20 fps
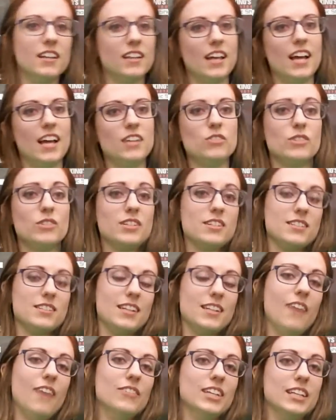Head joint doesn't
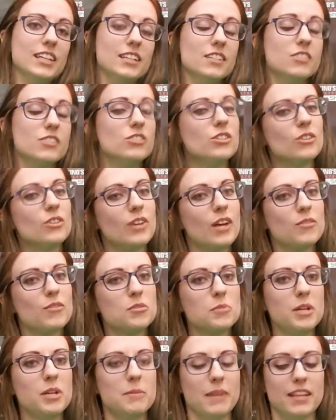have any keys, so you don't have
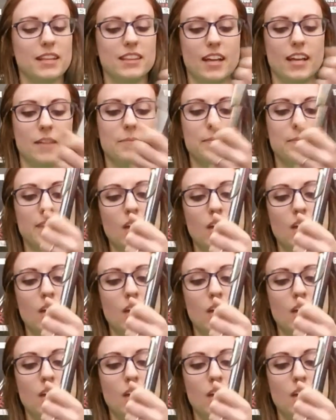to worry about that.